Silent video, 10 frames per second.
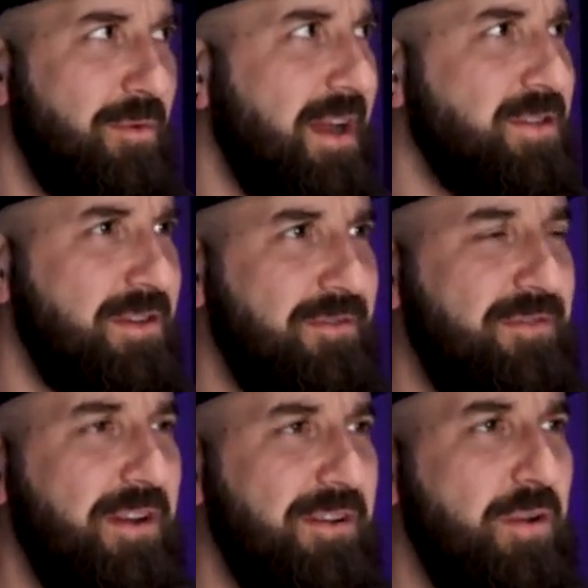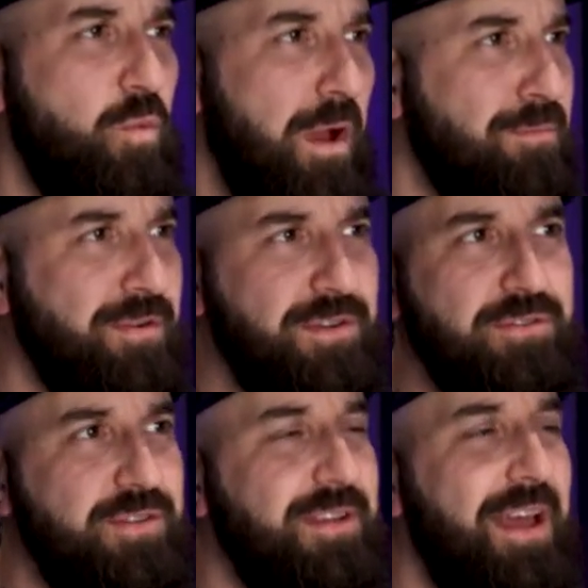are actually very well
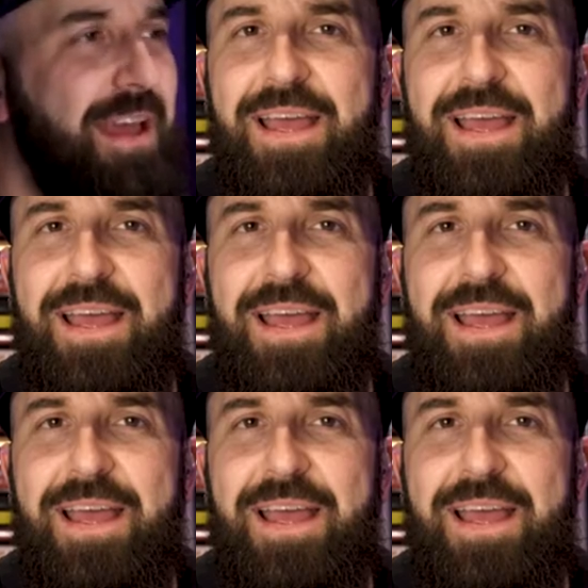produced